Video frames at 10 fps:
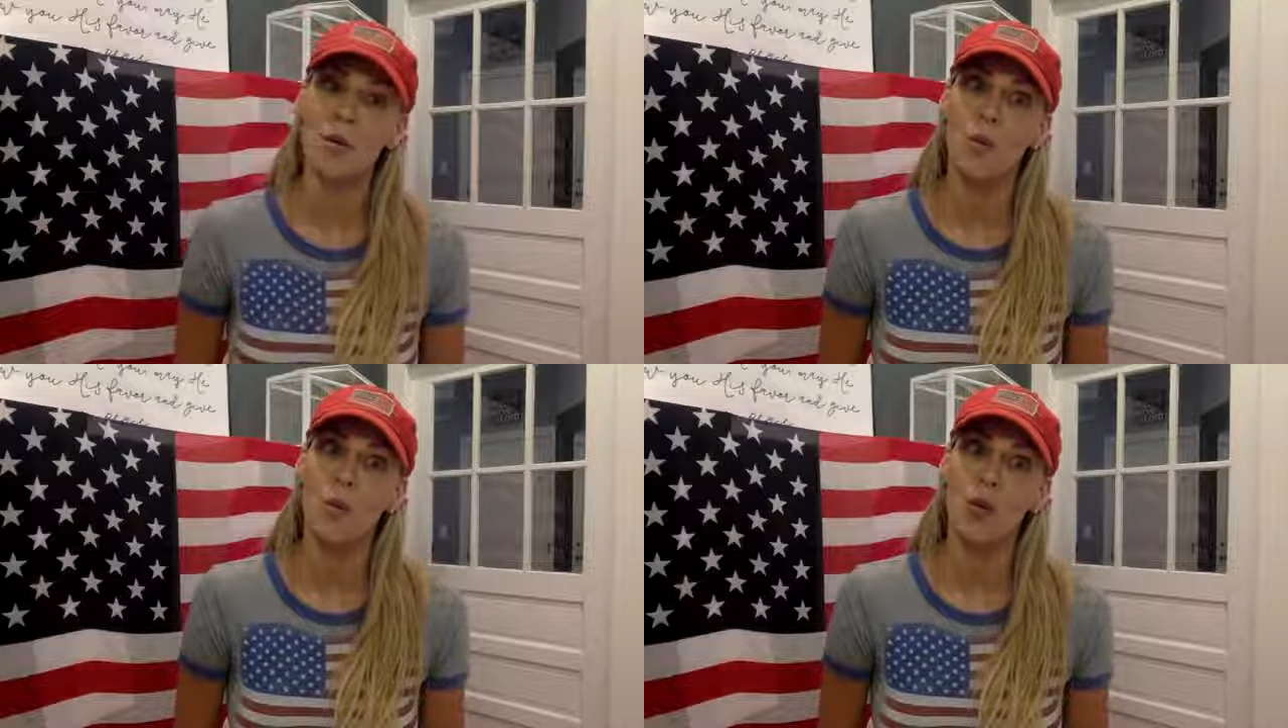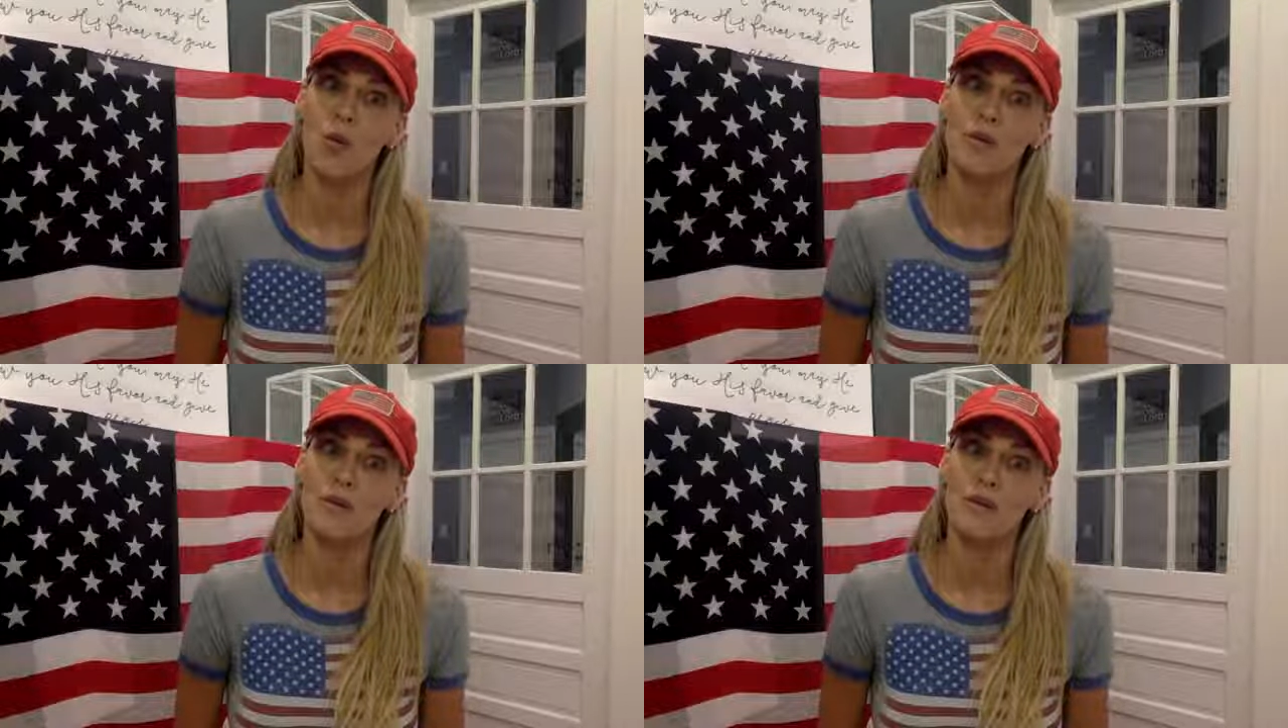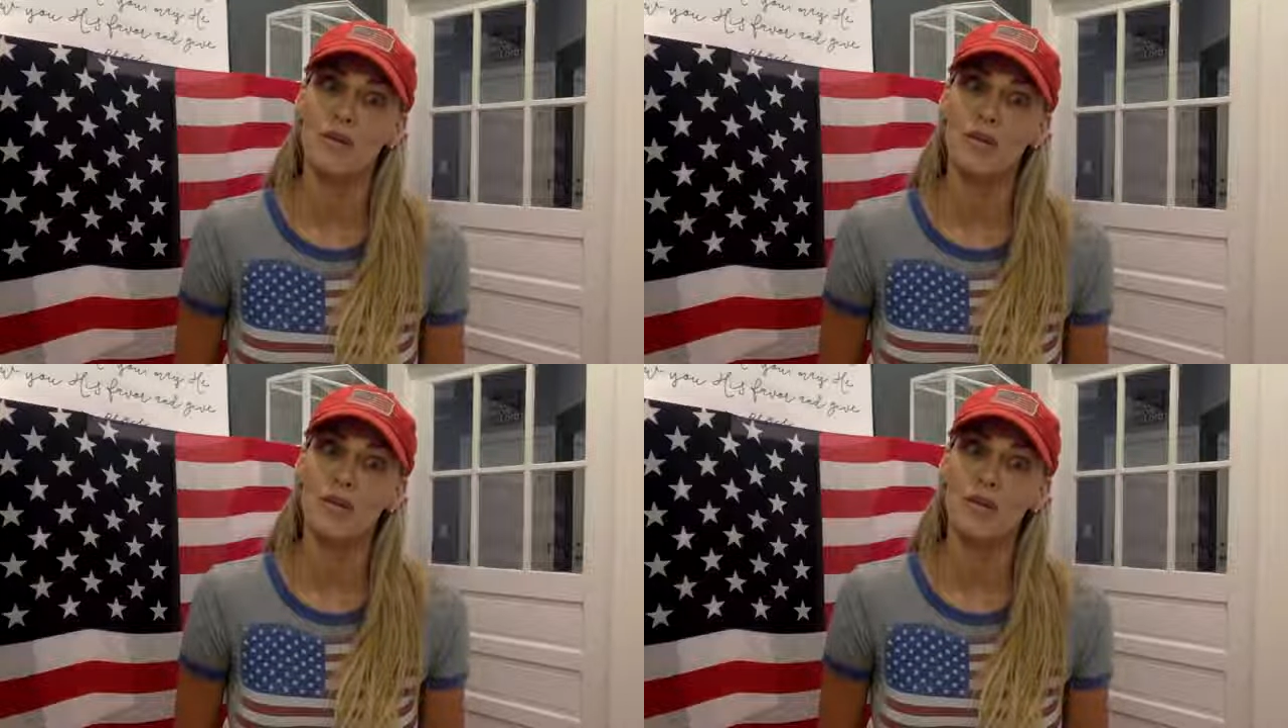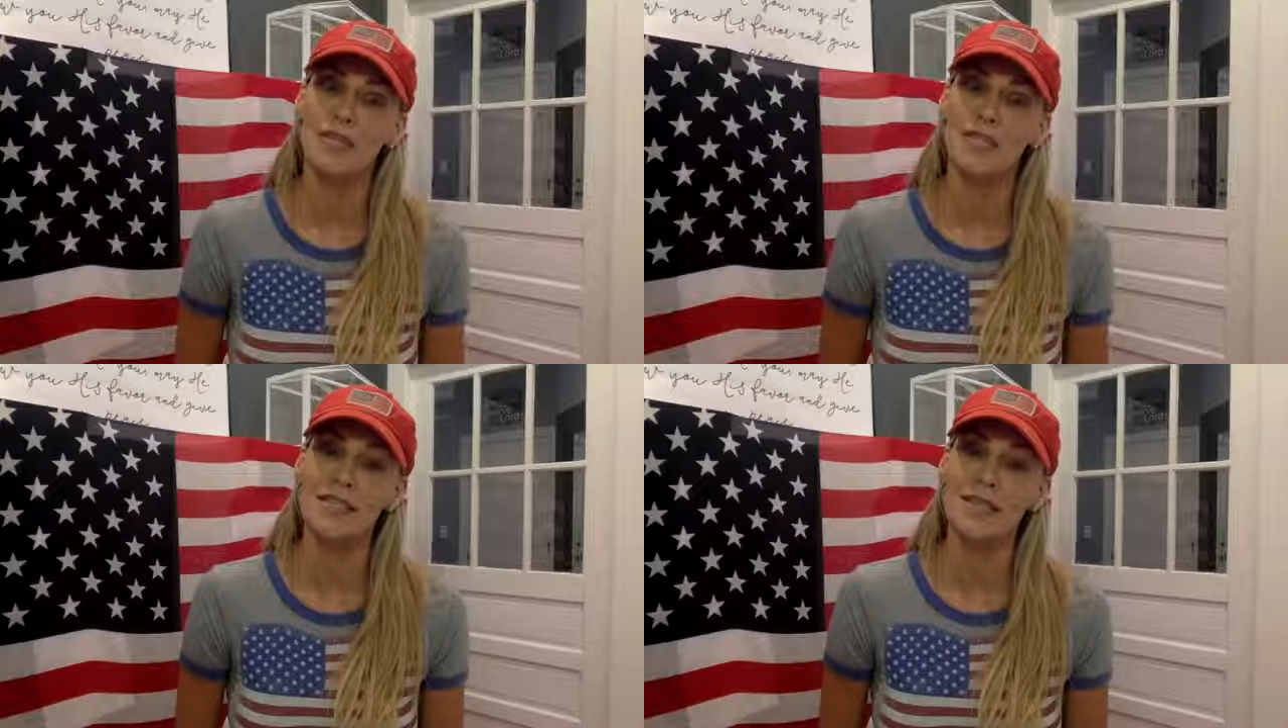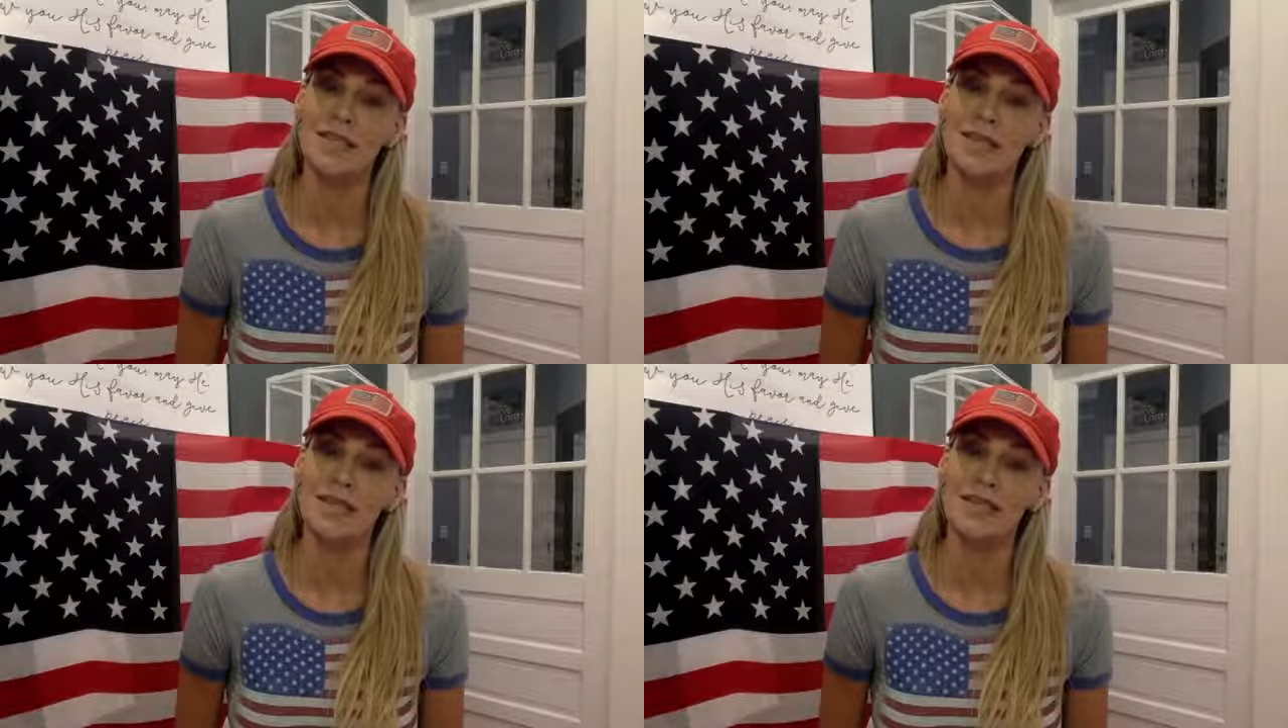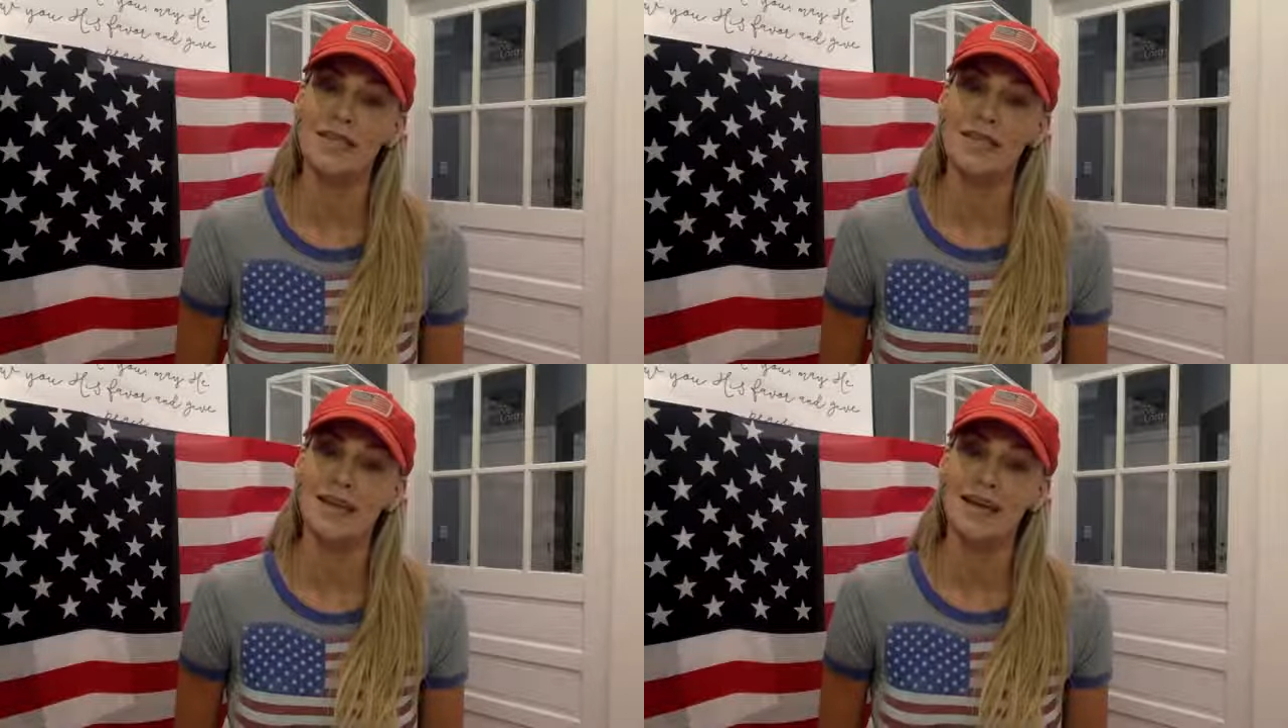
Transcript: Whoa, 30 minutes, 27 minutes.